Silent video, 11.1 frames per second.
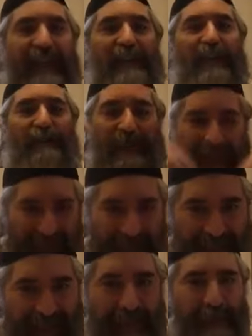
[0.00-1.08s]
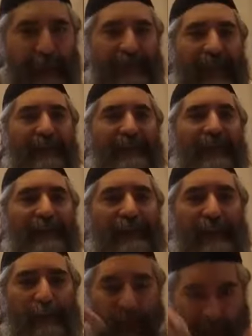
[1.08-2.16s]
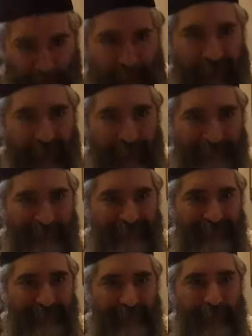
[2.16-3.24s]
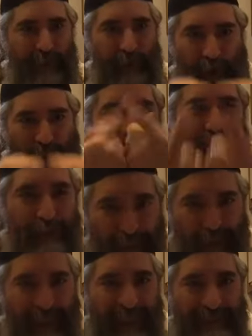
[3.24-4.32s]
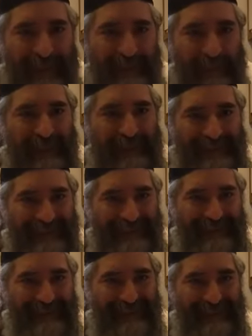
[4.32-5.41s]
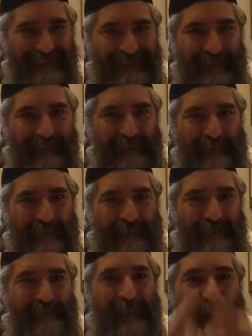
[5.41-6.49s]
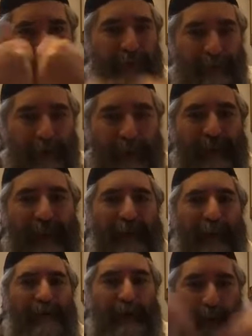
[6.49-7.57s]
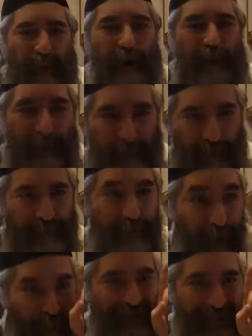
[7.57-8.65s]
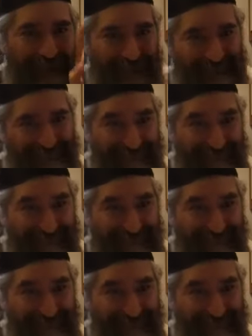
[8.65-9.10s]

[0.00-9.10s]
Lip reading: and shmira and protection in what you have, or put it at risk because you cry over what you don't have.